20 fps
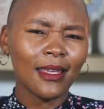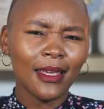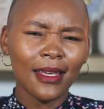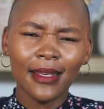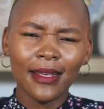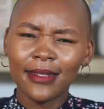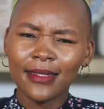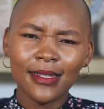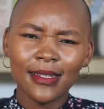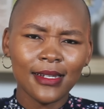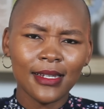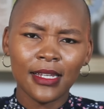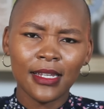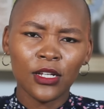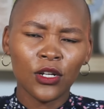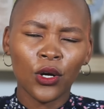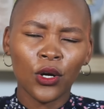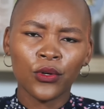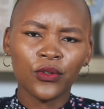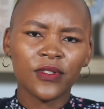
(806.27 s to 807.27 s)
easily
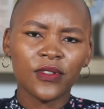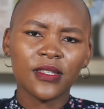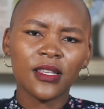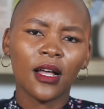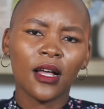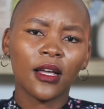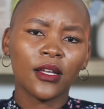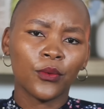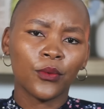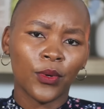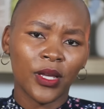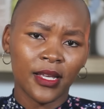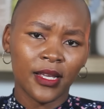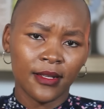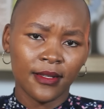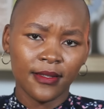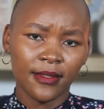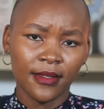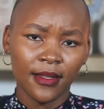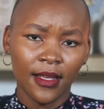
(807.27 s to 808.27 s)
go
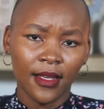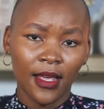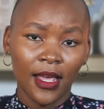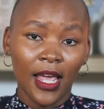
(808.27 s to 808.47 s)
sideways.